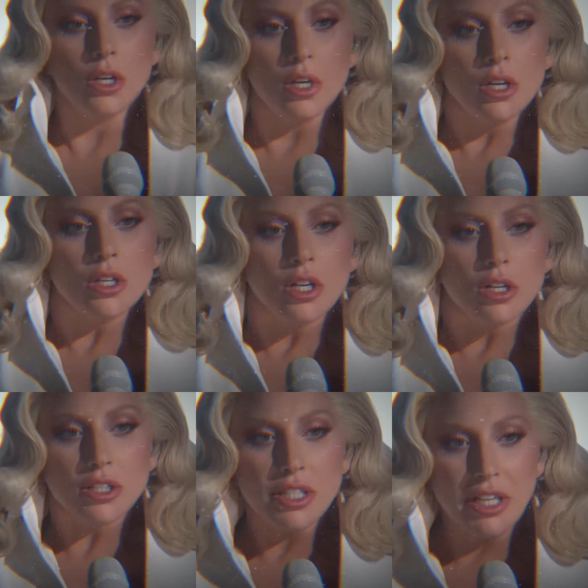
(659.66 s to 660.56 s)
You,
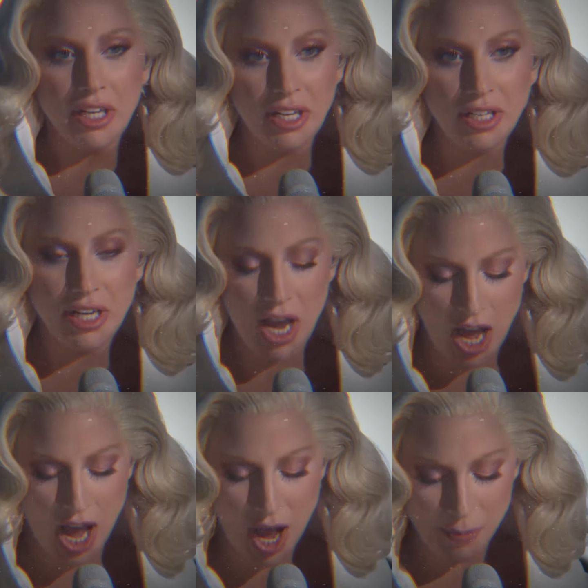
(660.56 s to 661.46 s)
a
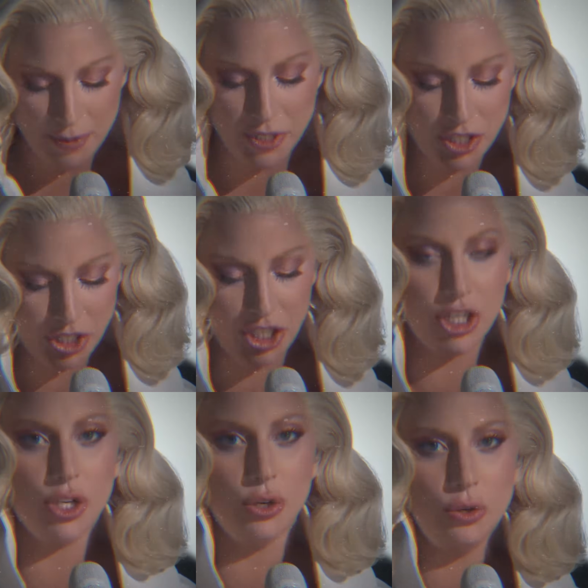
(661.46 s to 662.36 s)
haunting song
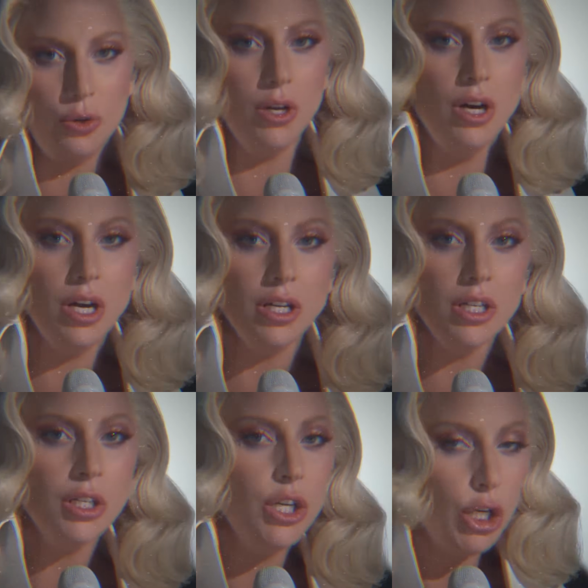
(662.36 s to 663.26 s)
she
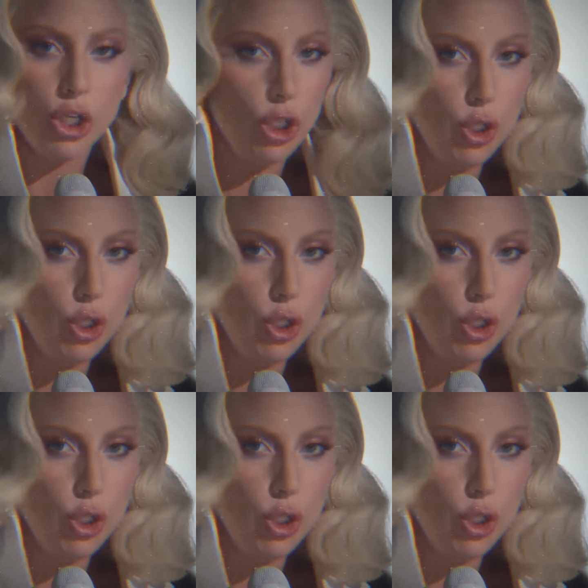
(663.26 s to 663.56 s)
co-wrote for a